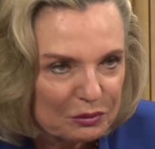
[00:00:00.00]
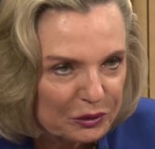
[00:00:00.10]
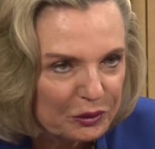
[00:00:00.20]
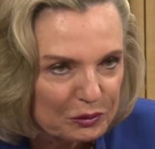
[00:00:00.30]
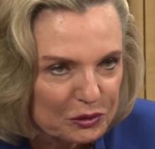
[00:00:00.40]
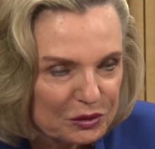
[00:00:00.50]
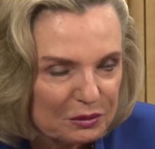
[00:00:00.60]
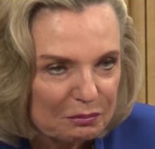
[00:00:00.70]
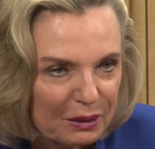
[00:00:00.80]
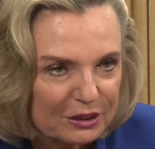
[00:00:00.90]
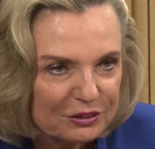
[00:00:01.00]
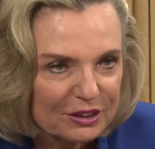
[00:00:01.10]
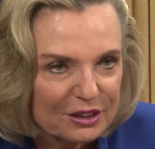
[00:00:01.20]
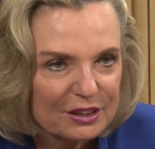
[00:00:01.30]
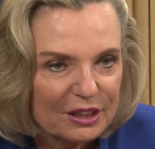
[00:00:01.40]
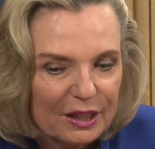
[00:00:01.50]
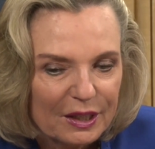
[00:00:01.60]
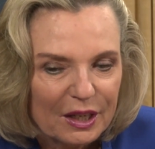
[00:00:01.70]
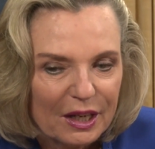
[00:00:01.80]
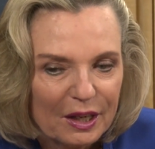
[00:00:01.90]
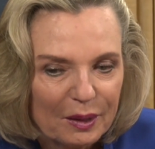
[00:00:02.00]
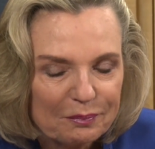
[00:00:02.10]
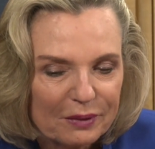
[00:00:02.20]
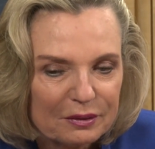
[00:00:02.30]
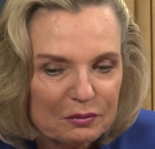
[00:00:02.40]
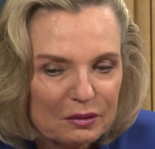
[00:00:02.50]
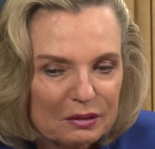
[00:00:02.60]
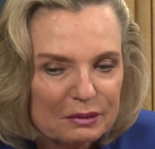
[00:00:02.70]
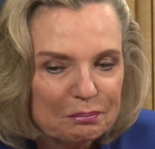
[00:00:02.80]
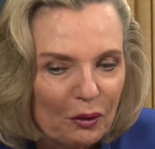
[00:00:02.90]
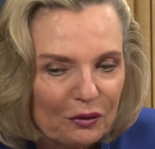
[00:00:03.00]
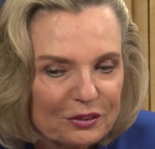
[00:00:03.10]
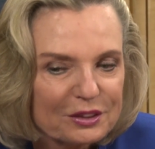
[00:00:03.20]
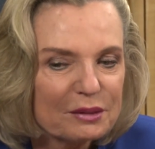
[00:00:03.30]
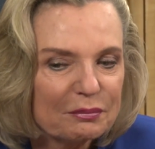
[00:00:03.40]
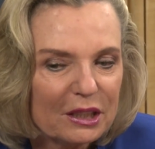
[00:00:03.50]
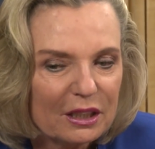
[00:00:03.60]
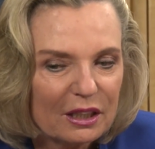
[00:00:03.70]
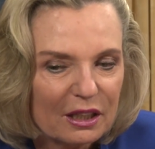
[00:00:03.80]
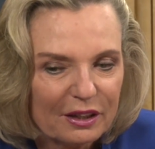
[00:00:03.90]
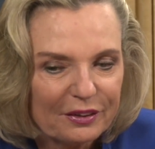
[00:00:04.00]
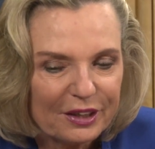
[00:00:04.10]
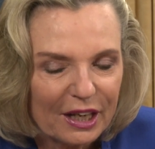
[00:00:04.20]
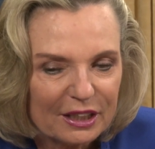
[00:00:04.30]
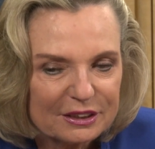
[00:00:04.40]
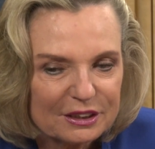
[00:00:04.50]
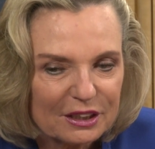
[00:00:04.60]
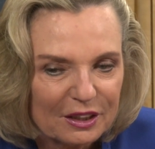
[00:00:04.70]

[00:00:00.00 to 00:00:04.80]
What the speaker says: huge patriots. It bothers me that